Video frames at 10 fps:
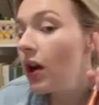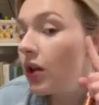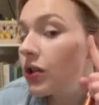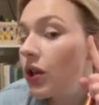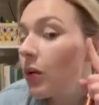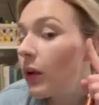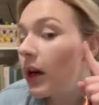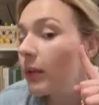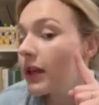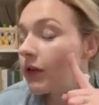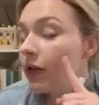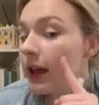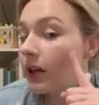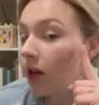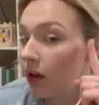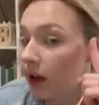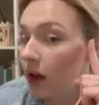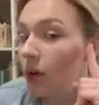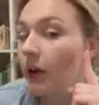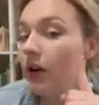So where we defined
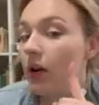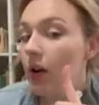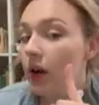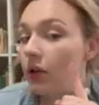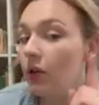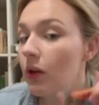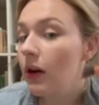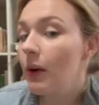earlier with our contour,